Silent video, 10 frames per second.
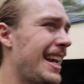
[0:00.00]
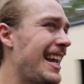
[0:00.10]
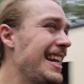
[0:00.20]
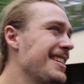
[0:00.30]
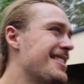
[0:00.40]

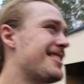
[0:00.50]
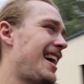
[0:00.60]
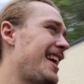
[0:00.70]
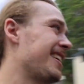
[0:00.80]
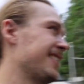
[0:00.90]

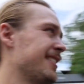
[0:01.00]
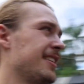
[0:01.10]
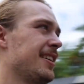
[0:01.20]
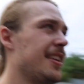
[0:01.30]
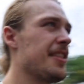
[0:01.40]
Insane
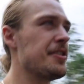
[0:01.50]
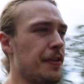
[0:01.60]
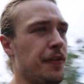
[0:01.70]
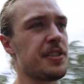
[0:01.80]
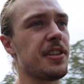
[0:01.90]
the
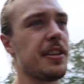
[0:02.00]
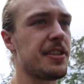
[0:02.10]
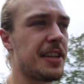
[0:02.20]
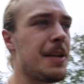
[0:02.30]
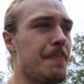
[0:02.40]
difference that
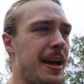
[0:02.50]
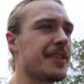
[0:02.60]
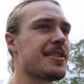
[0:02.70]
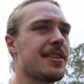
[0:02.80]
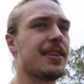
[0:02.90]
this kit
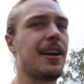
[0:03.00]
makes.